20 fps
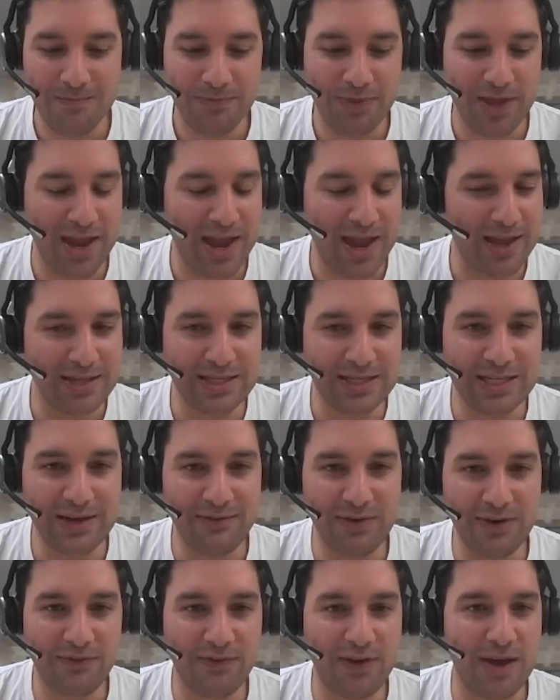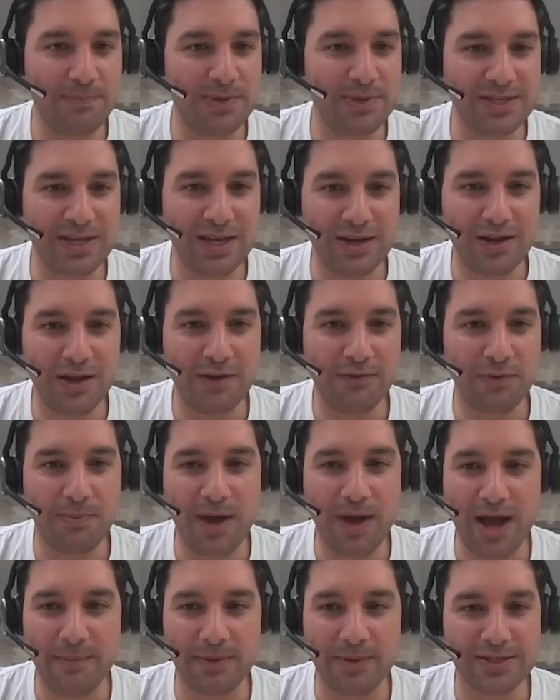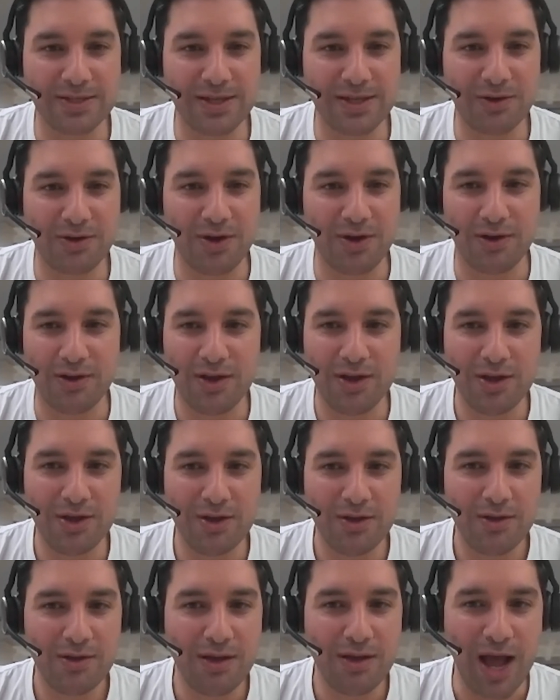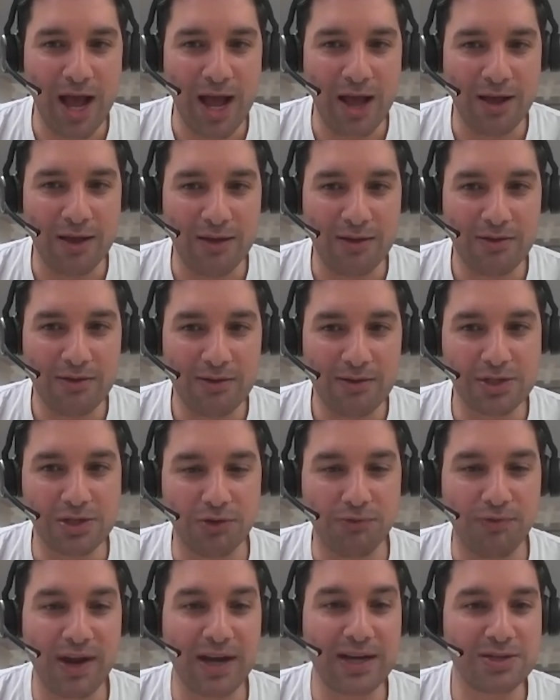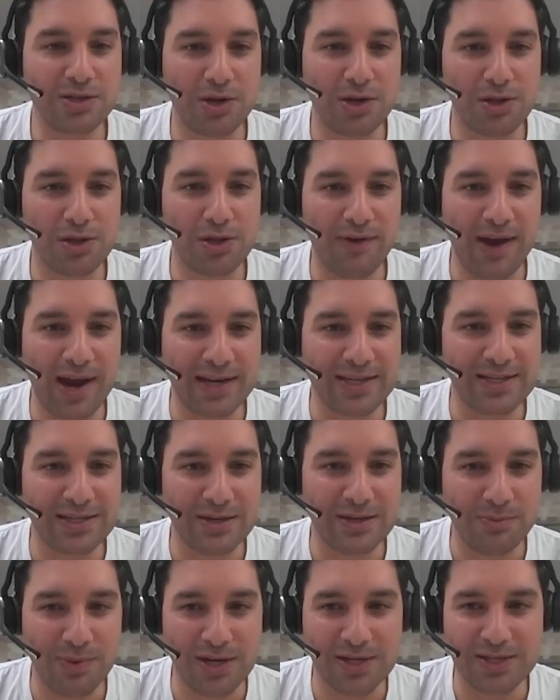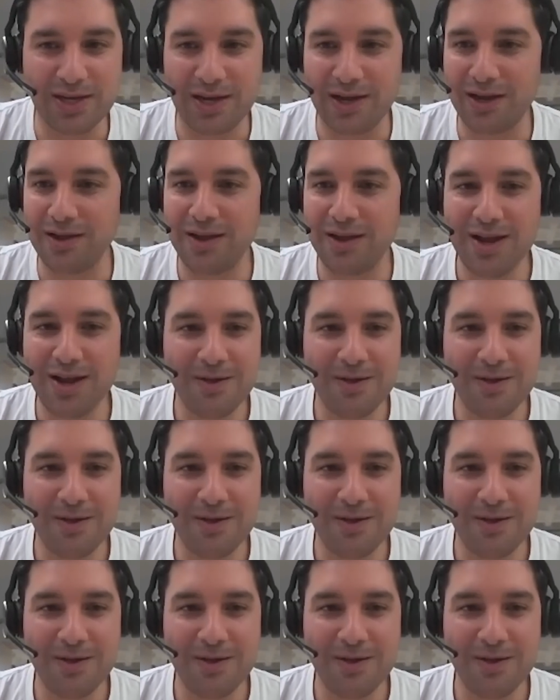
They had 75% of apartments that got direct solar access in winter.